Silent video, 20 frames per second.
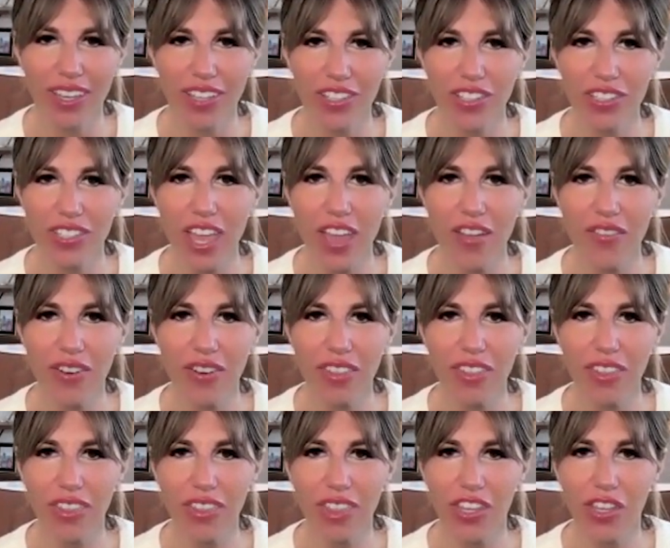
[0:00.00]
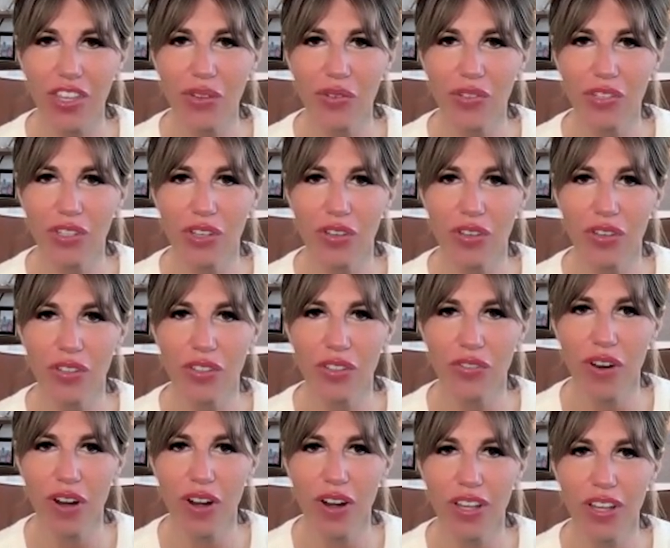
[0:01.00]
just everything that you do as
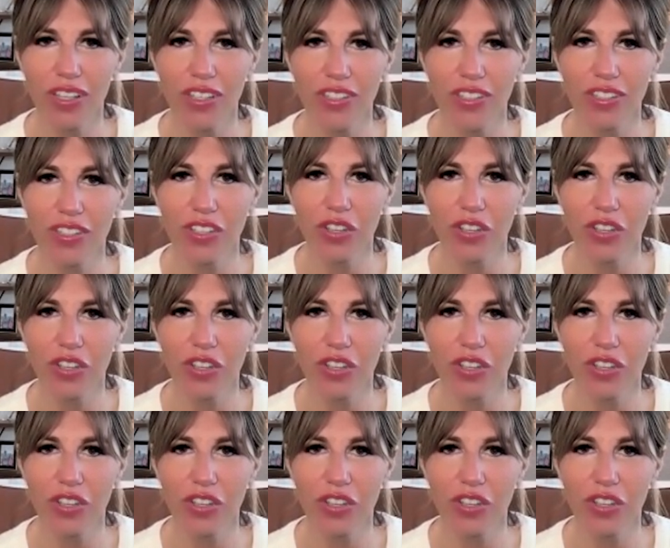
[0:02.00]
far as